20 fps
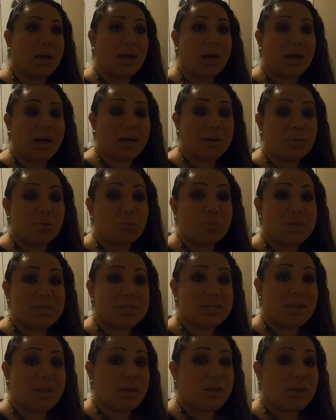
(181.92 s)
I will be
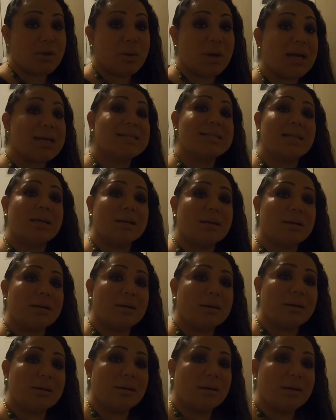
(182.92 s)
seeing you guys
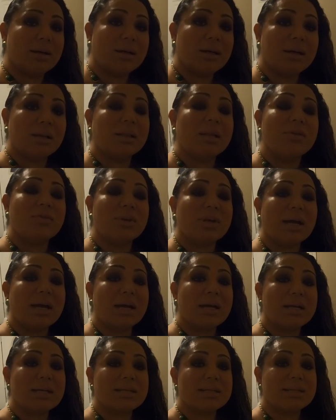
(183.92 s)
later. Love you
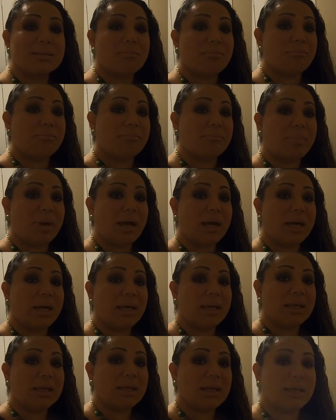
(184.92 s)
guys. Bye.